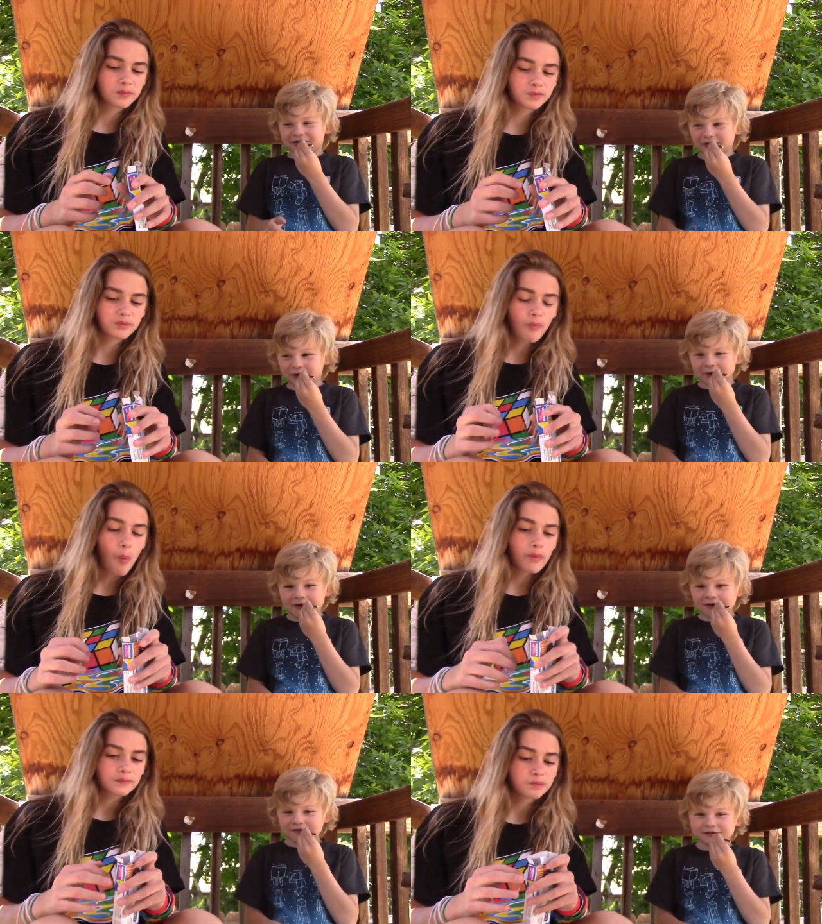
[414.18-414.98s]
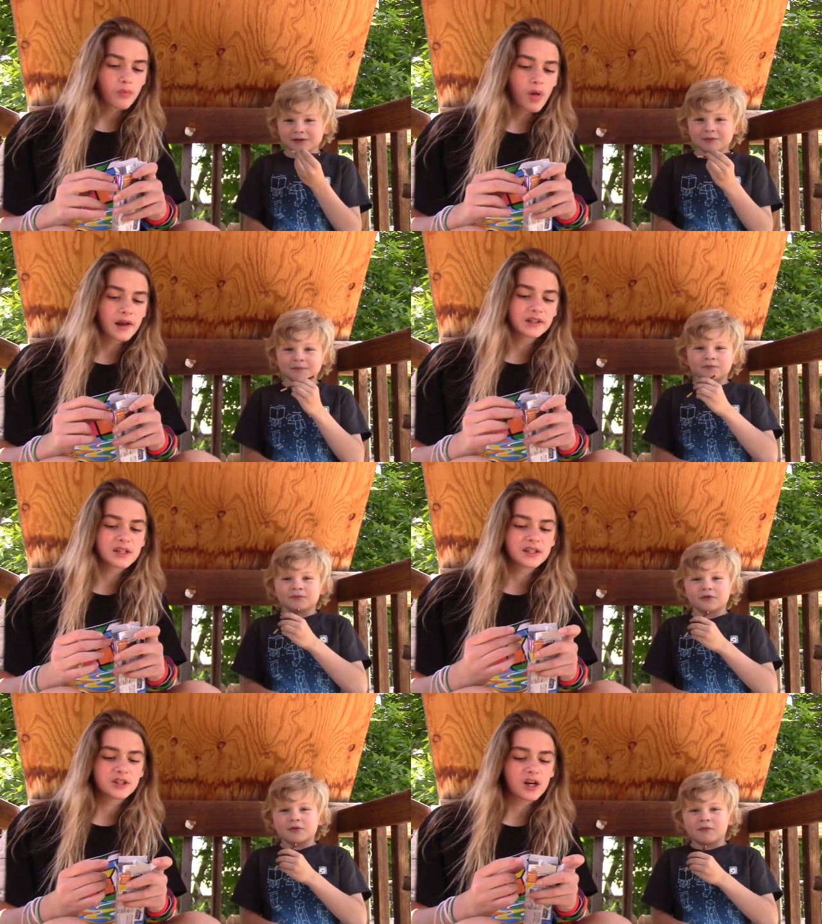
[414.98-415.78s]
Speaker 1: too. It's
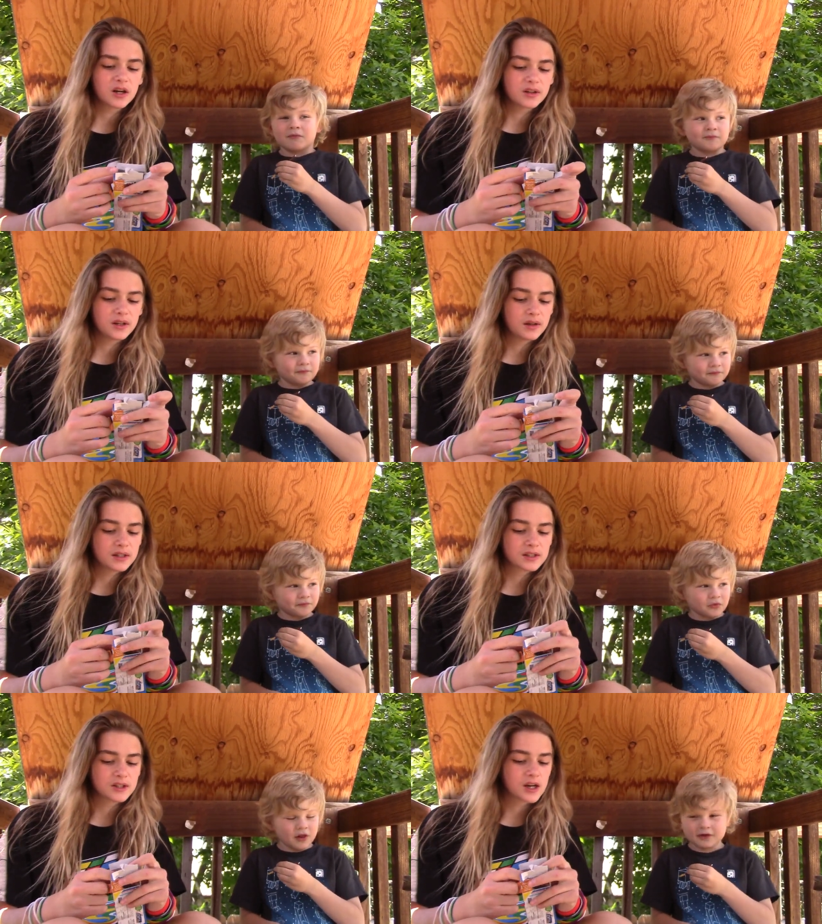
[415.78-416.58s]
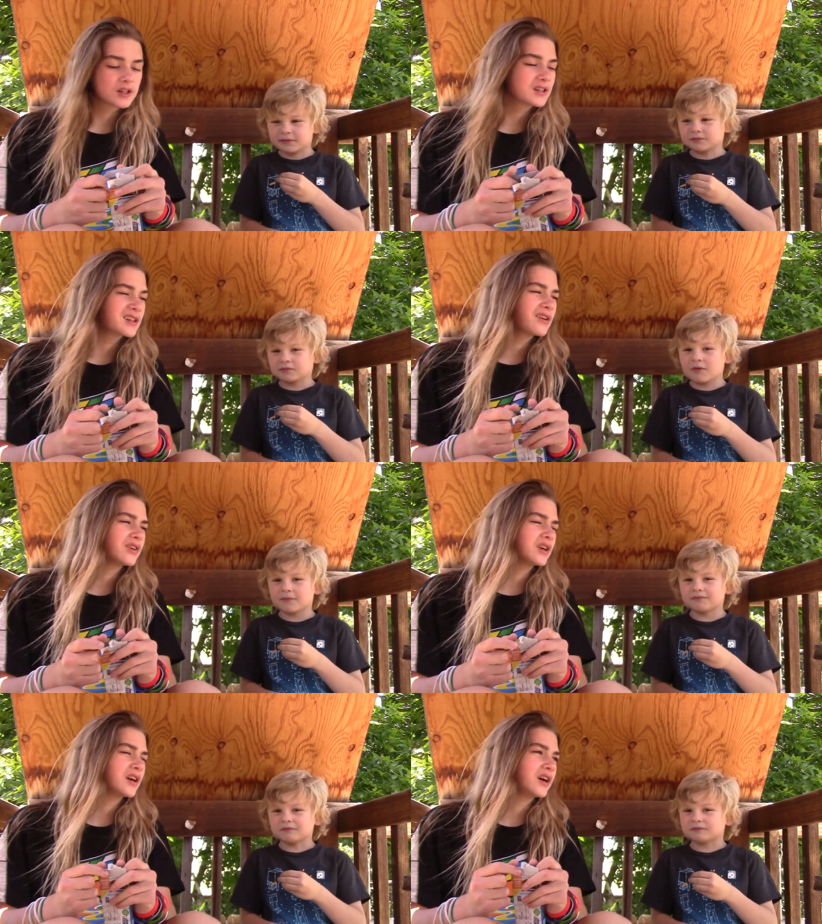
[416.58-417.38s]
like chocolate. It's chocolate
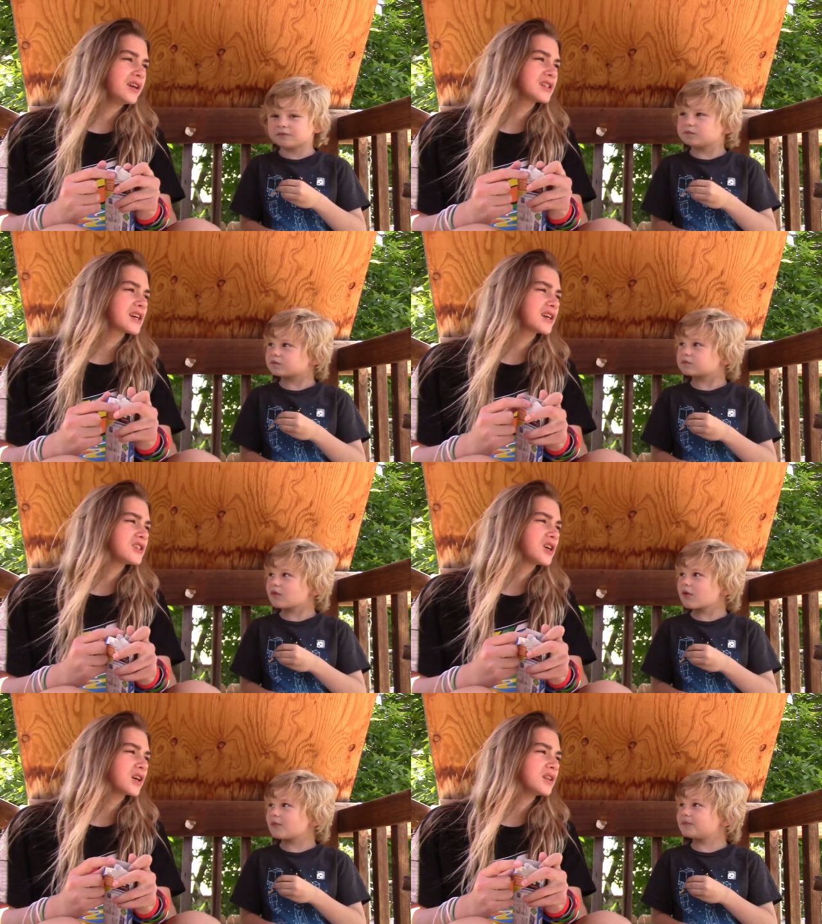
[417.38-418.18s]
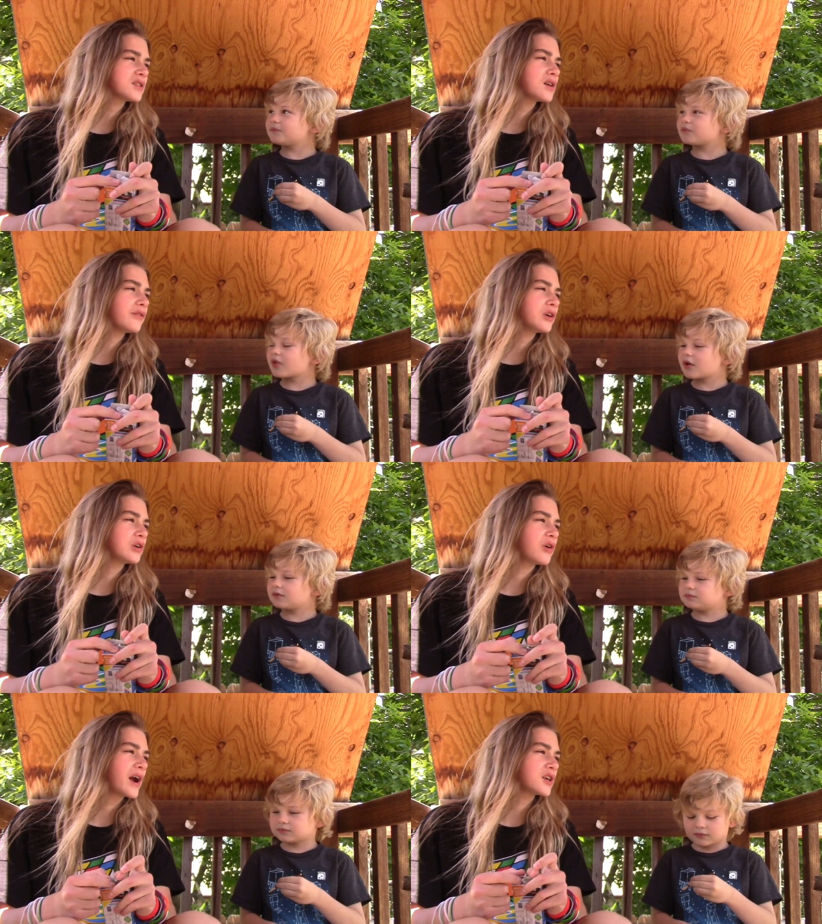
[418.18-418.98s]
covered. It's like a chocolate
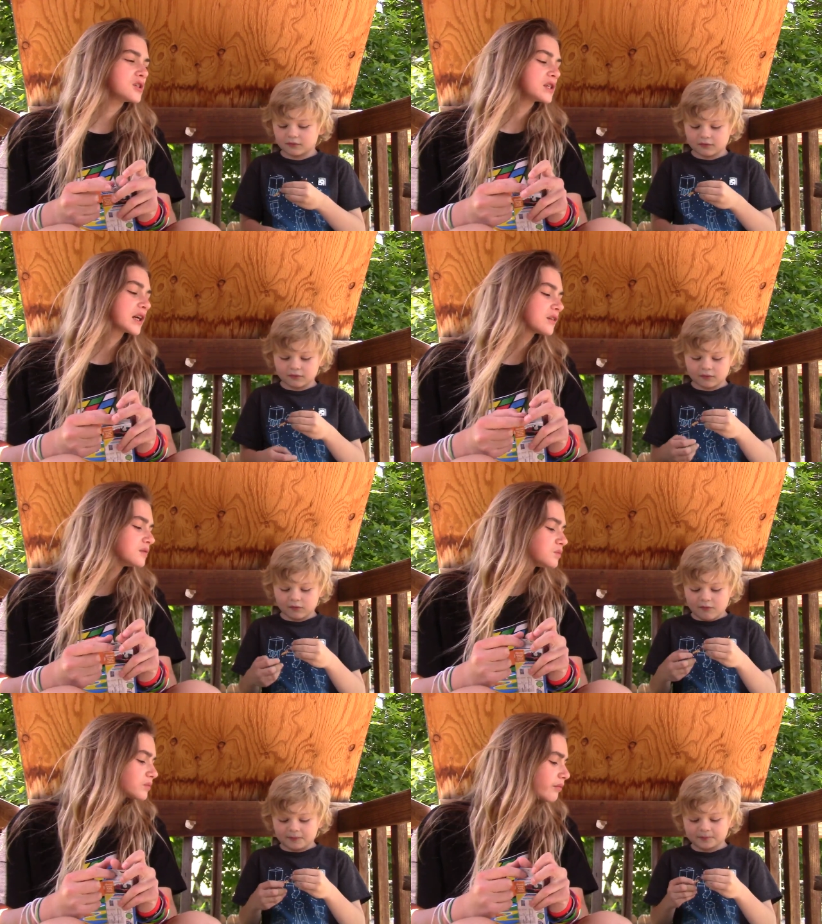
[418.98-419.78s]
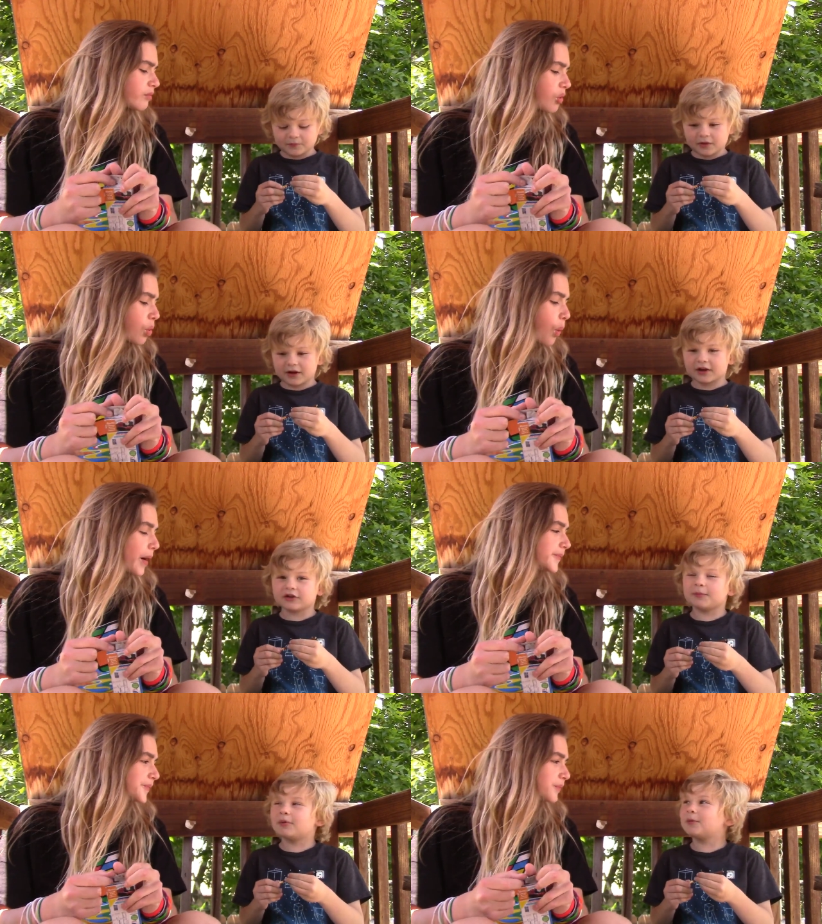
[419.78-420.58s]
covered cracker stick.
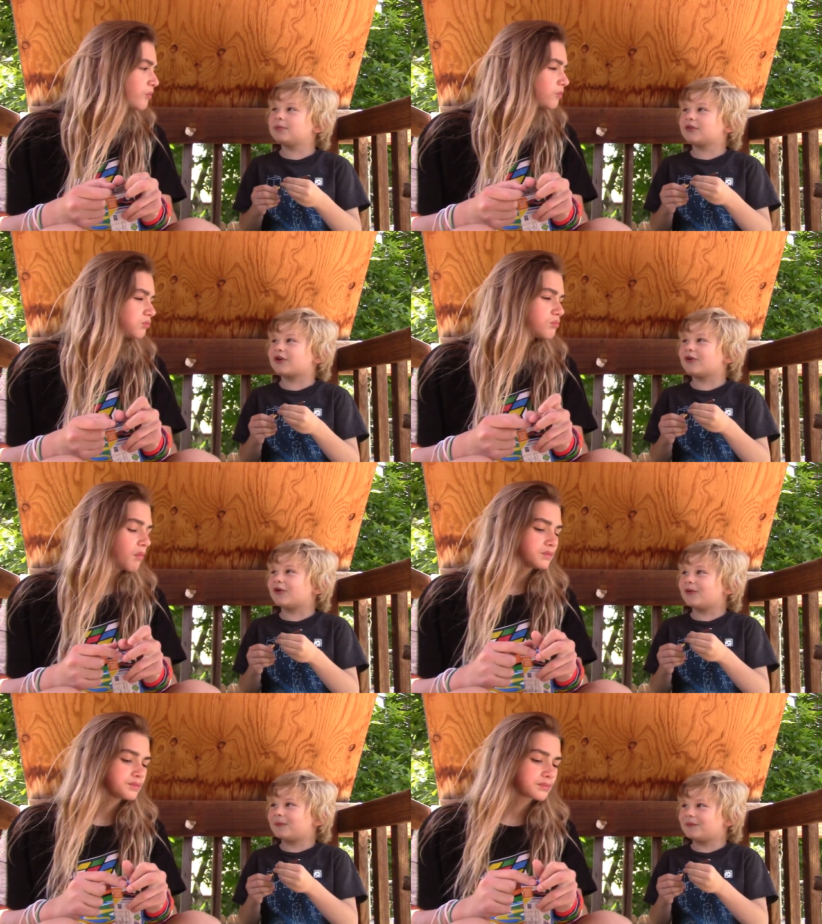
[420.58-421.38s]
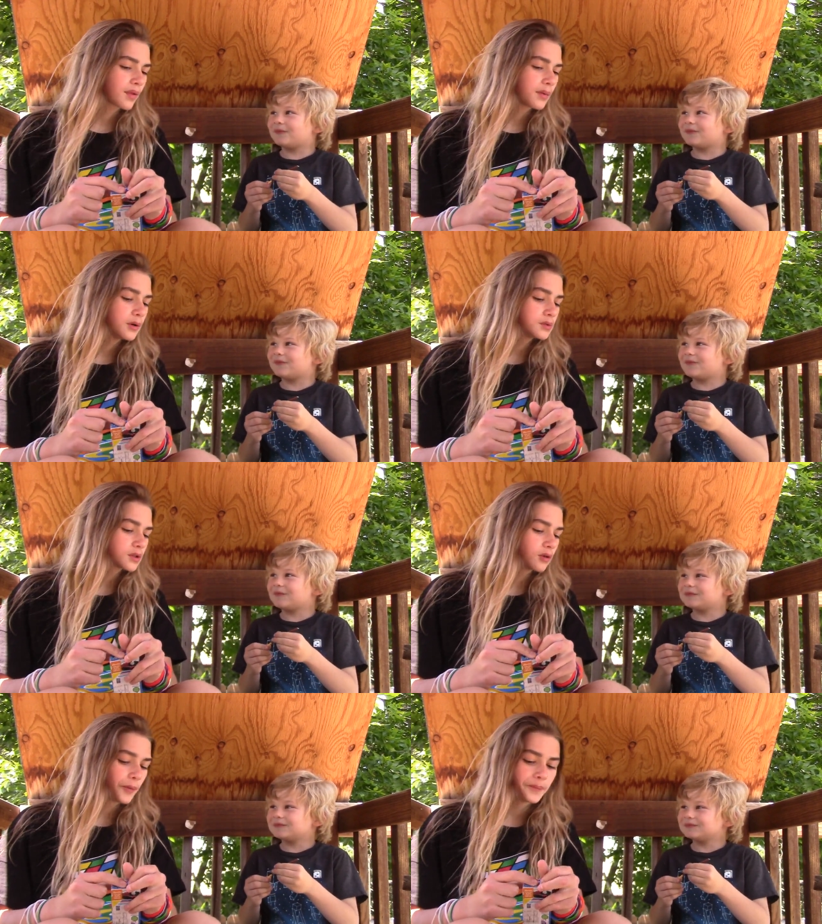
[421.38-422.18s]
Speaker 2: It's a poopsicle.
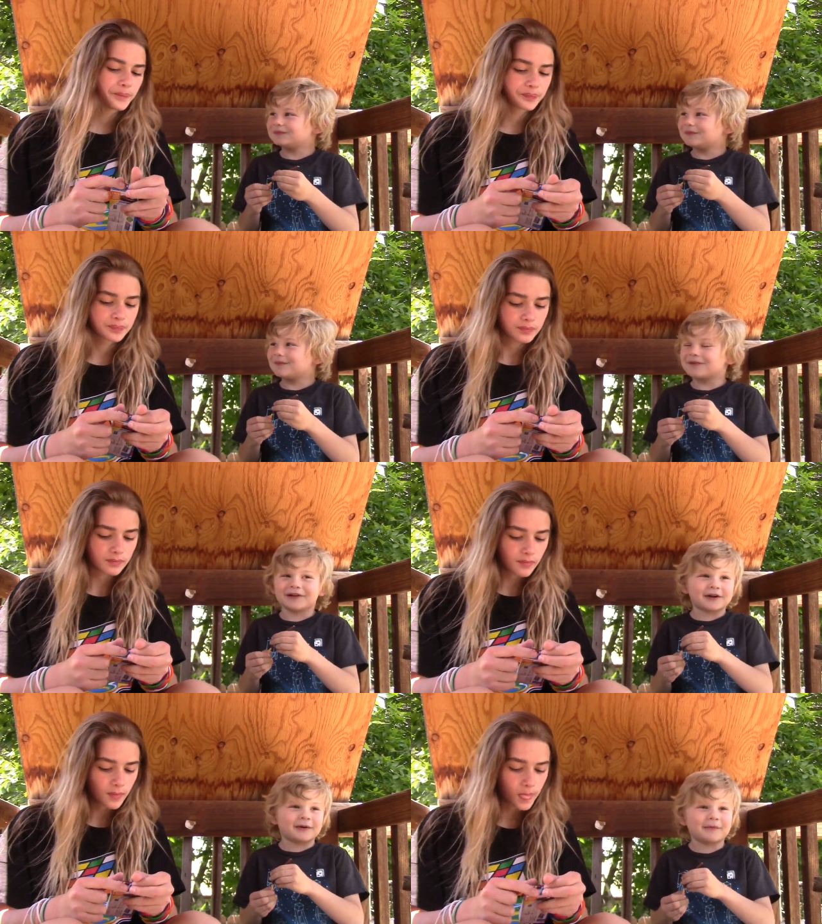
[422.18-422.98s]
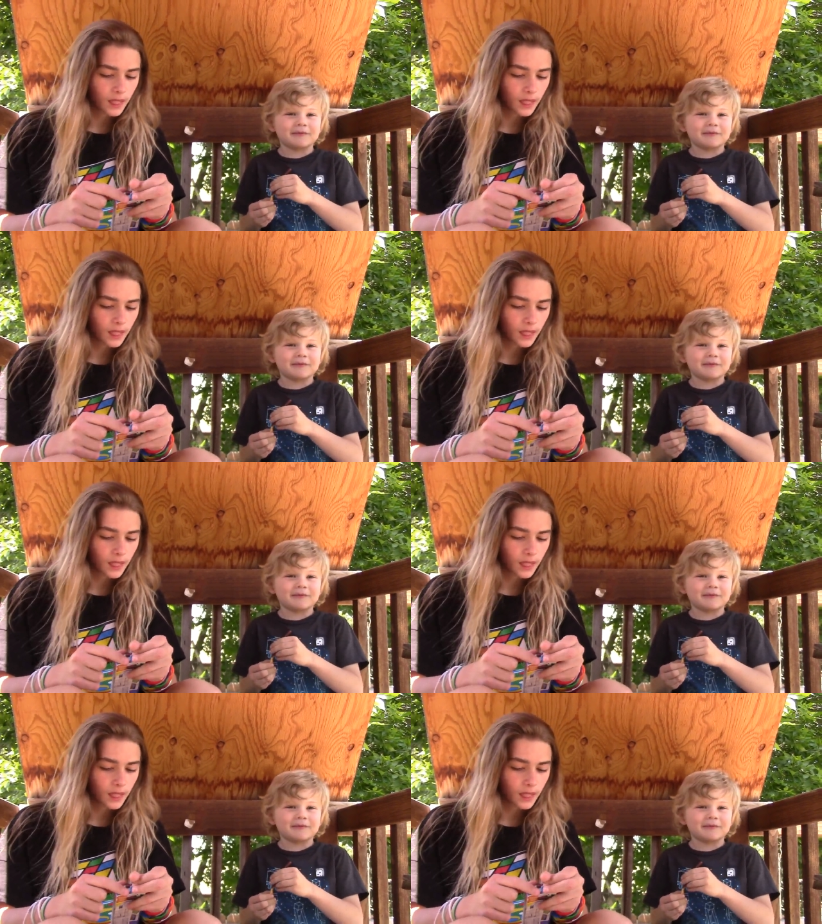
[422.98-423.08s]
Speaker 1: Poopsicle. Yeah.